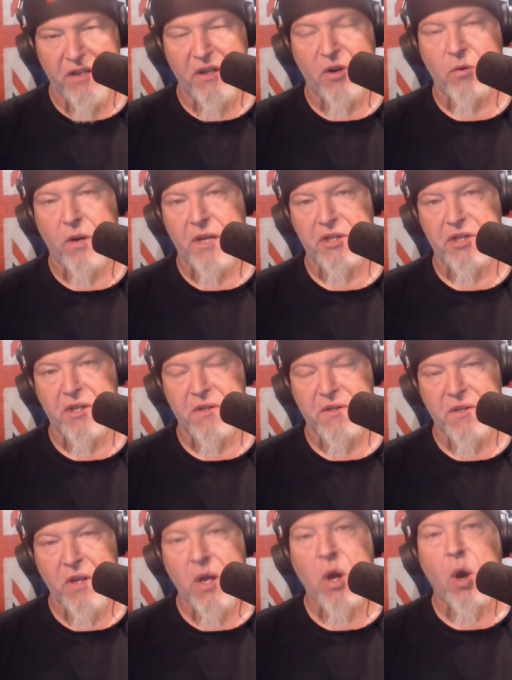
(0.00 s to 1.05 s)
the
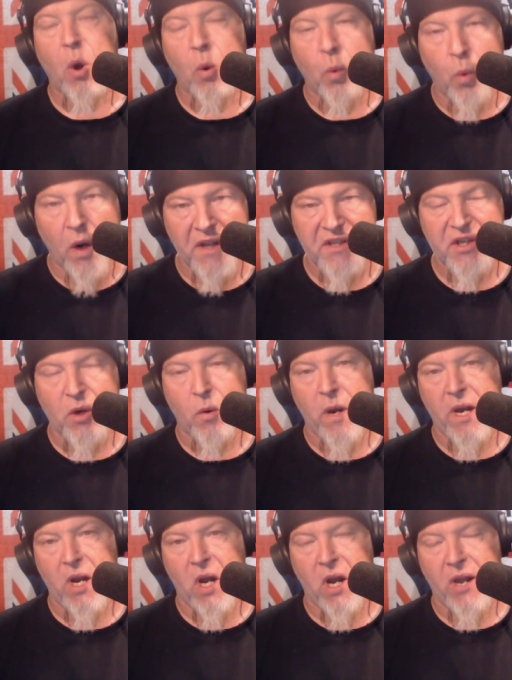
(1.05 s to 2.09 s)
questions. What's
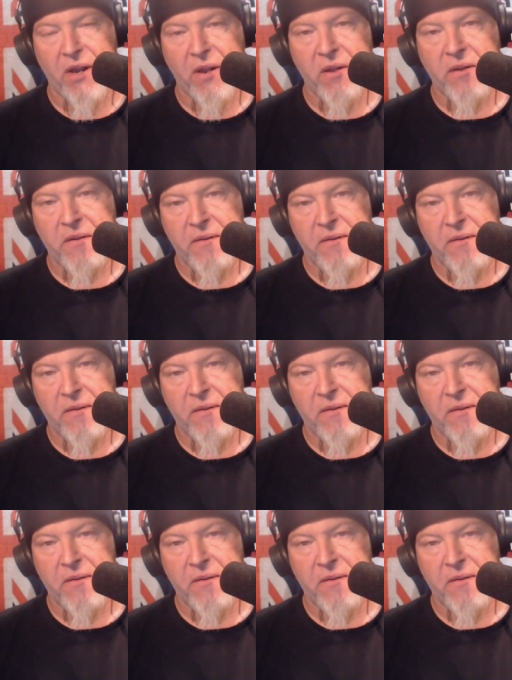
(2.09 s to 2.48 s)
going on?